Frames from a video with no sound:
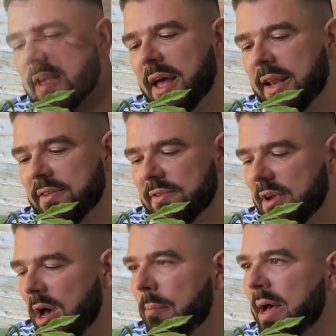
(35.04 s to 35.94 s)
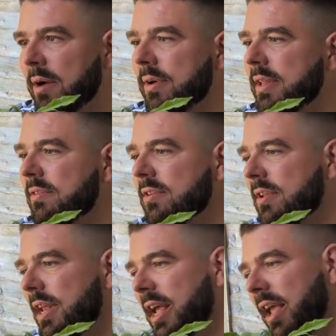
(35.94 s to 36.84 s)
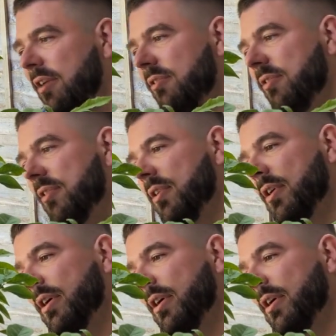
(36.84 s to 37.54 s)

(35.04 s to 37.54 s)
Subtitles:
and it's come out into leaf.